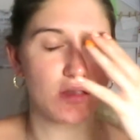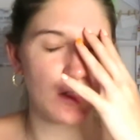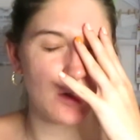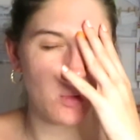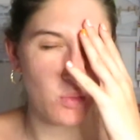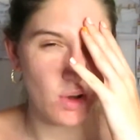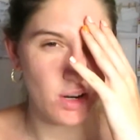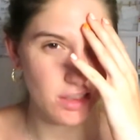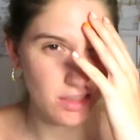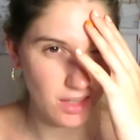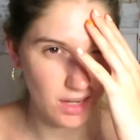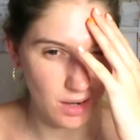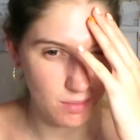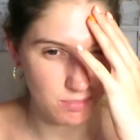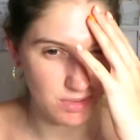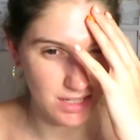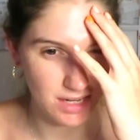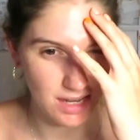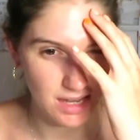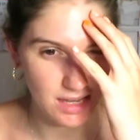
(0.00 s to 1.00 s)
the one that
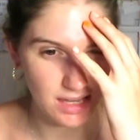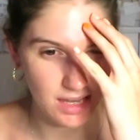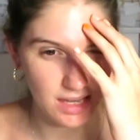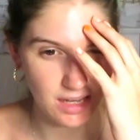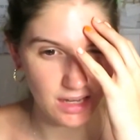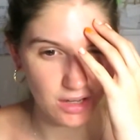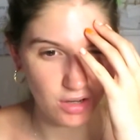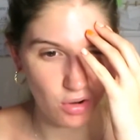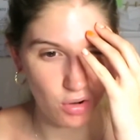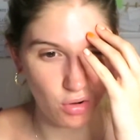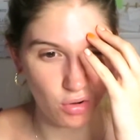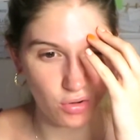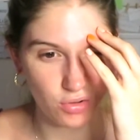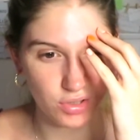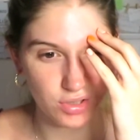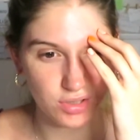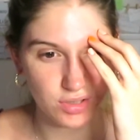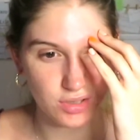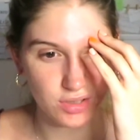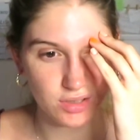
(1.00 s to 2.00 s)
i'm taking
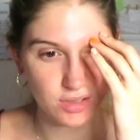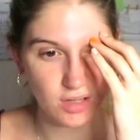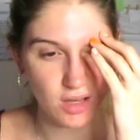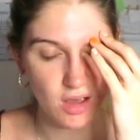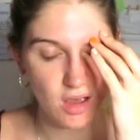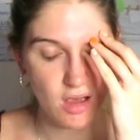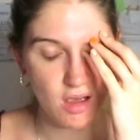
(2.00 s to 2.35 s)
costs